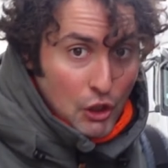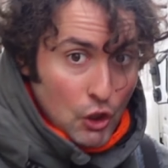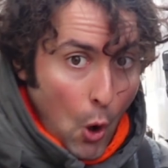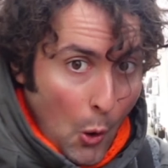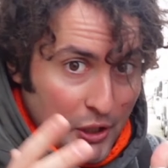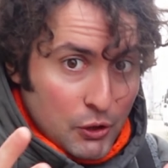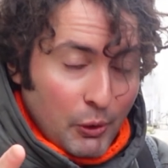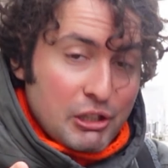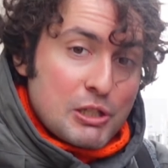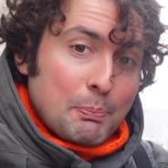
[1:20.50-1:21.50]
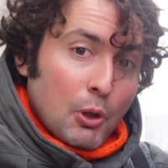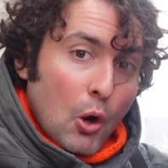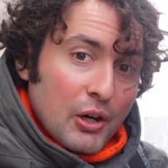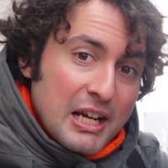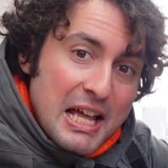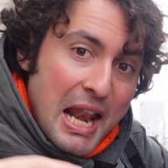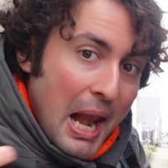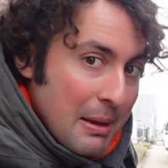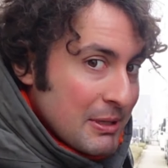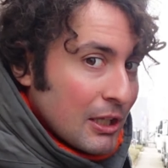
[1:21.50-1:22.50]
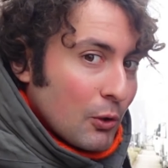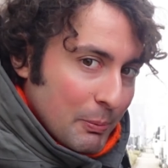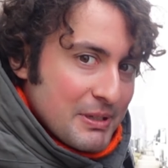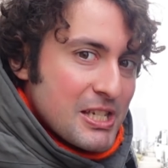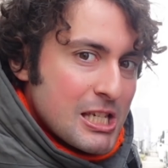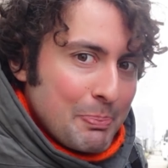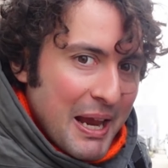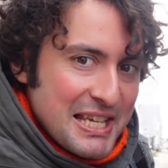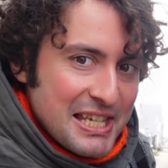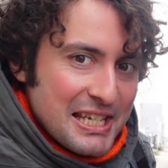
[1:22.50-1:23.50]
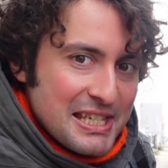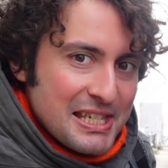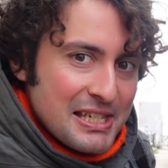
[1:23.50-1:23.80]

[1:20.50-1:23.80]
in order to explore liminal urban spaces.